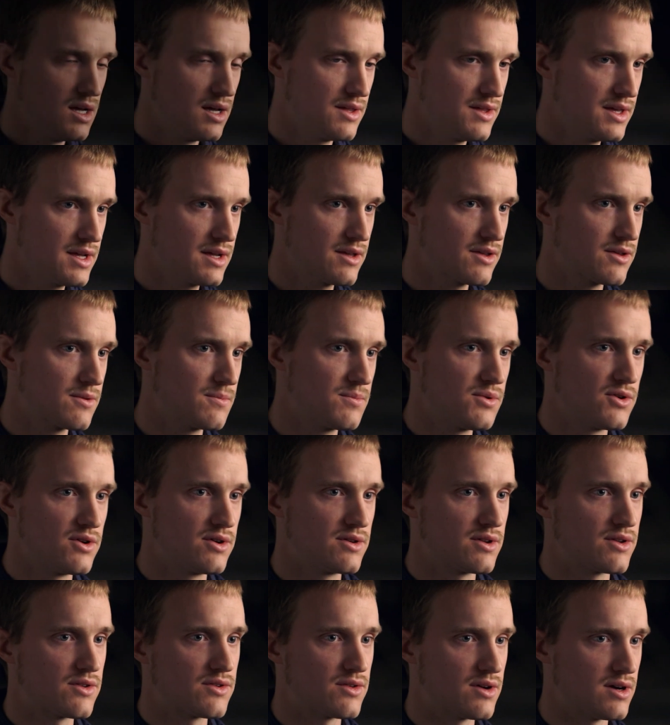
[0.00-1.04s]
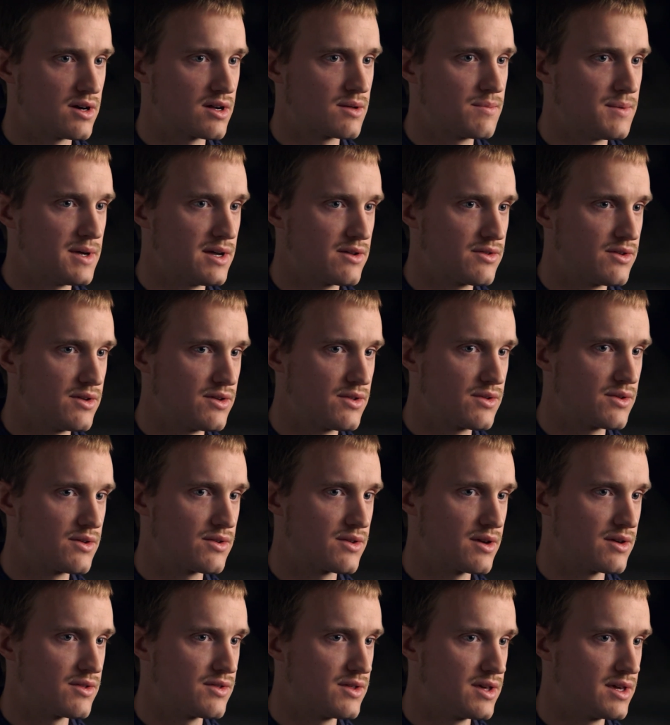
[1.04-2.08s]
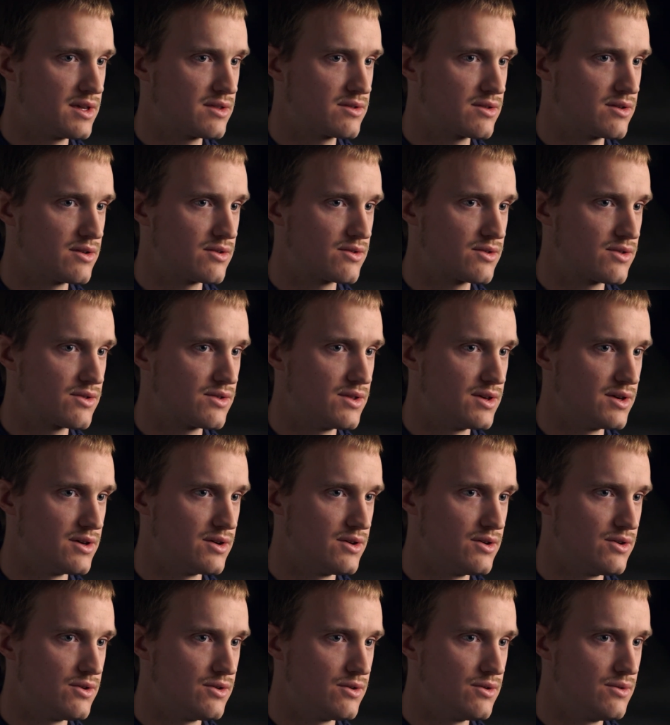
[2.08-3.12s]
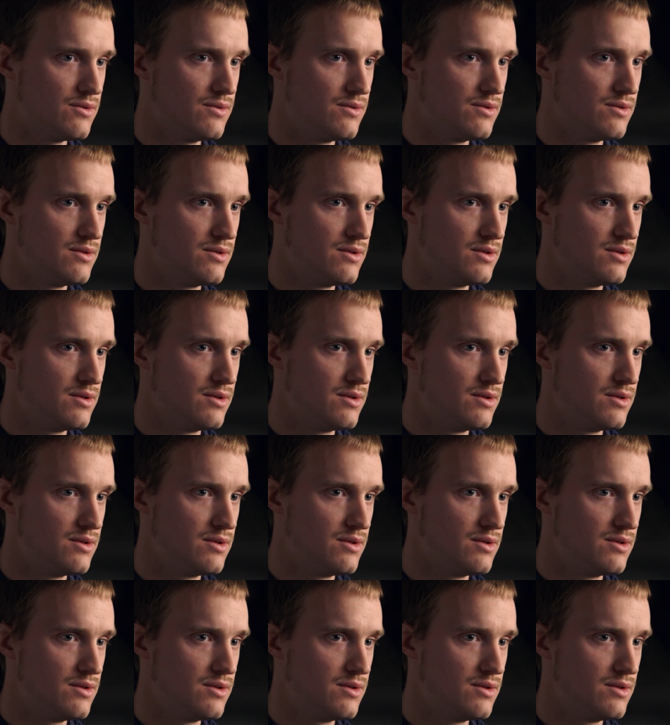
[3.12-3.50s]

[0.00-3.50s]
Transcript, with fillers: I think it's important to talk about this because I think there's still,